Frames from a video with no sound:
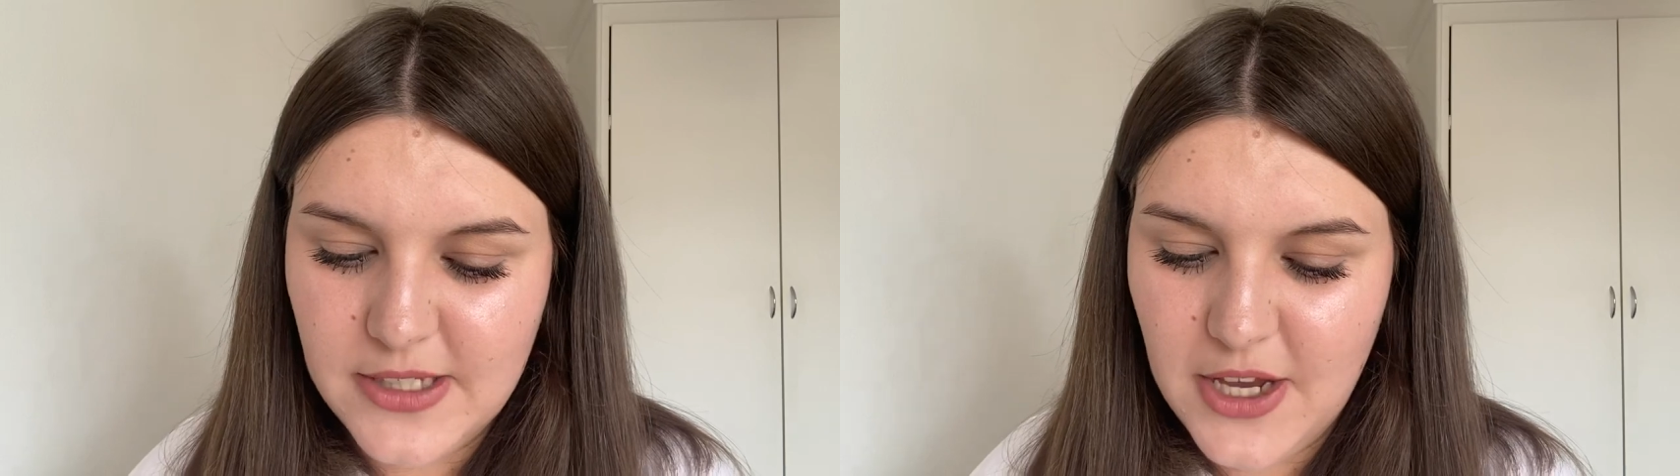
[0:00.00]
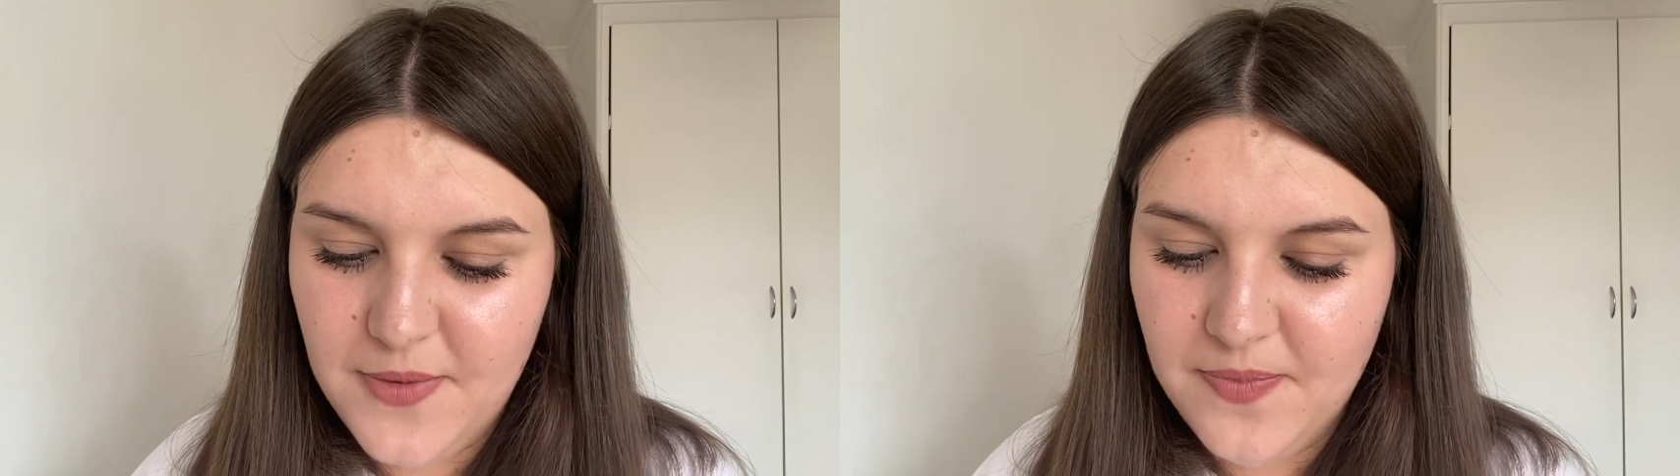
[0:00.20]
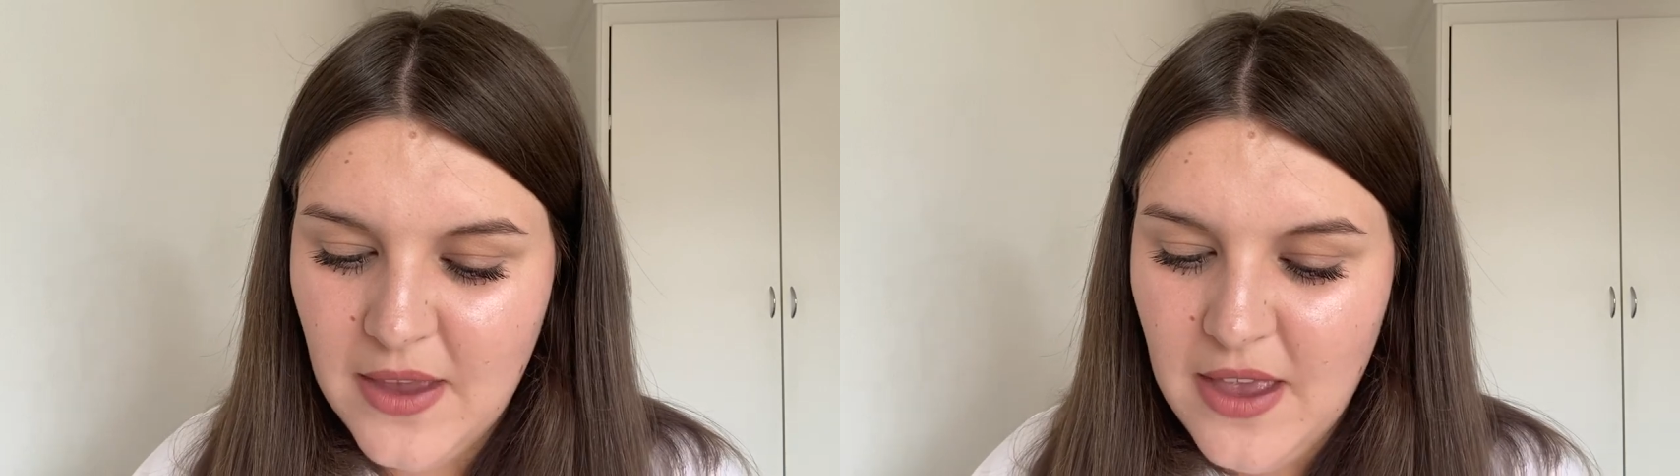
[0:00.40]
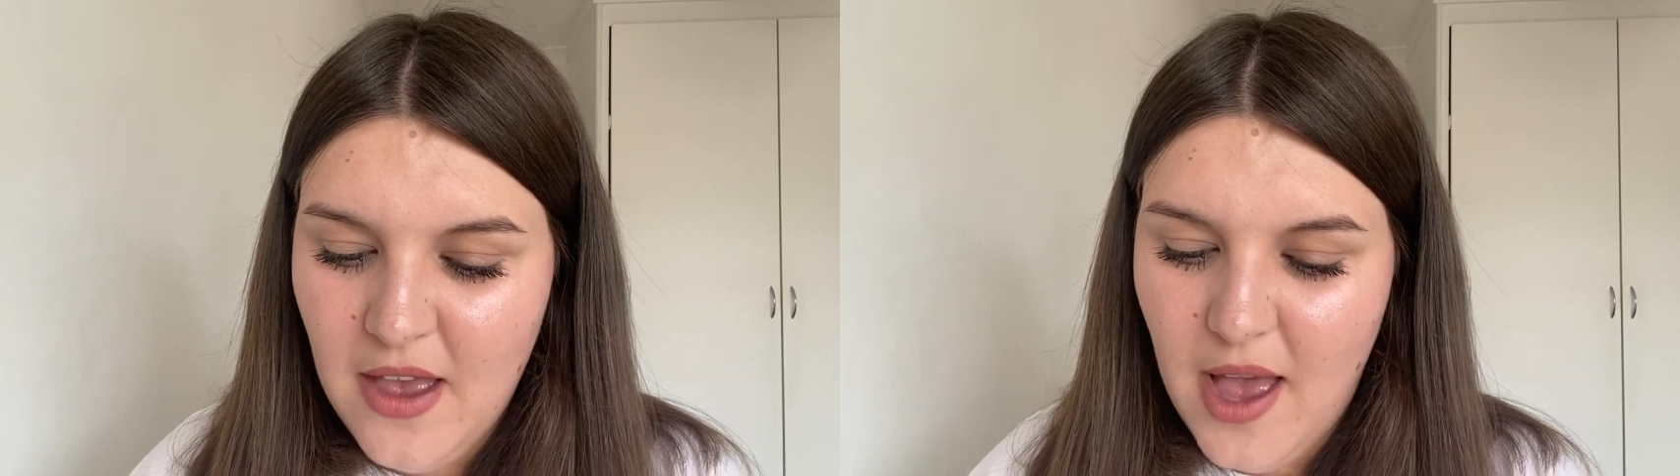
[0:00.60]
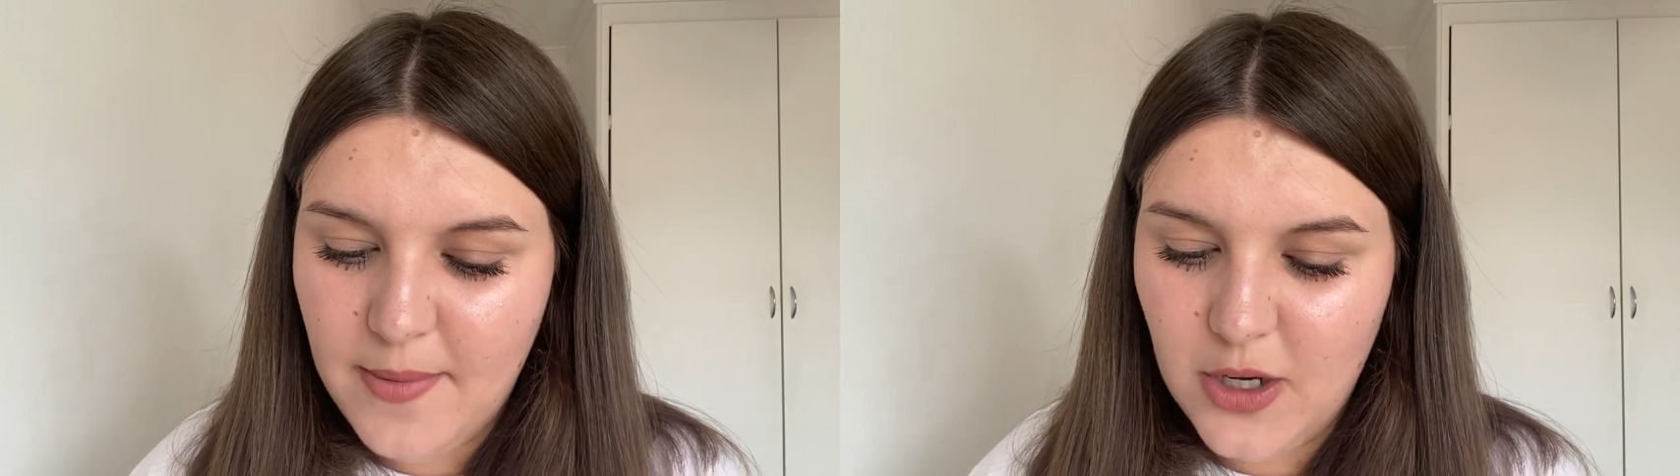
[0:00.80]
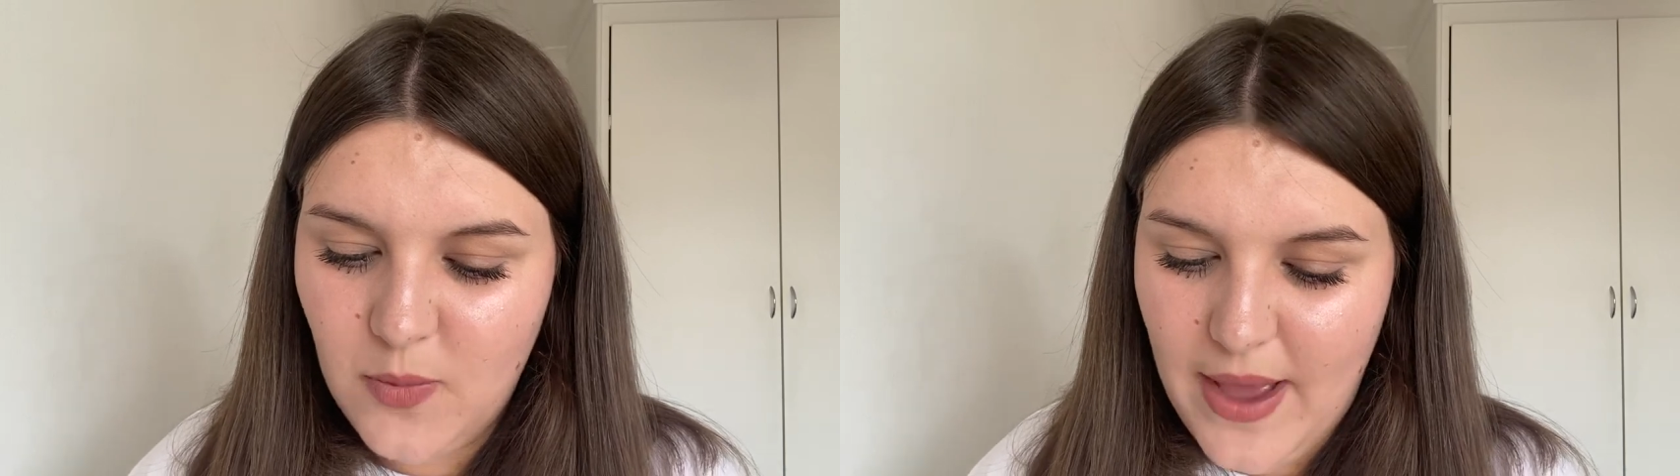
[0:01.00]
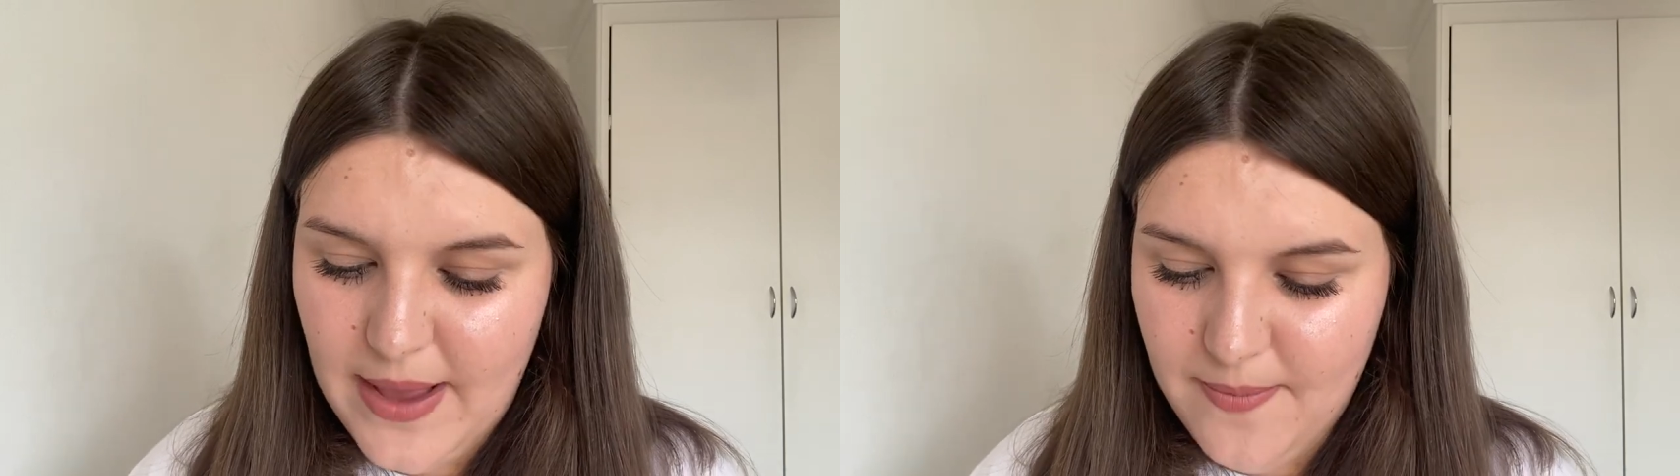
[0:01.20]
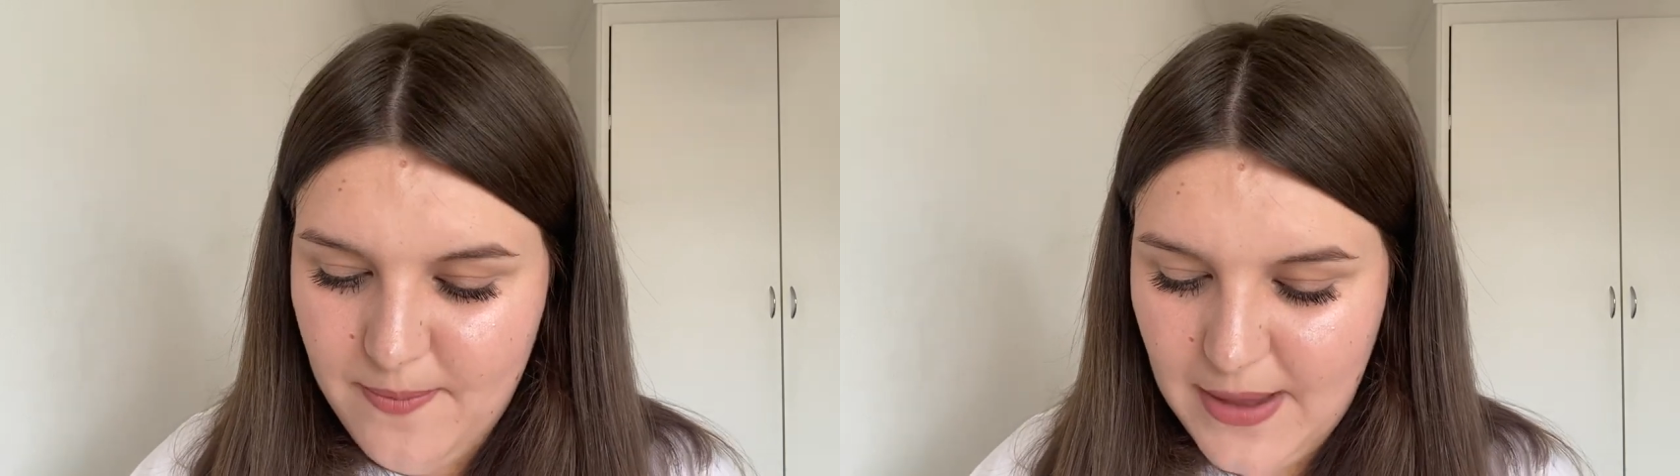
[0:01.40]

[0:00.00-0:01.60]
so I'm gonna wait.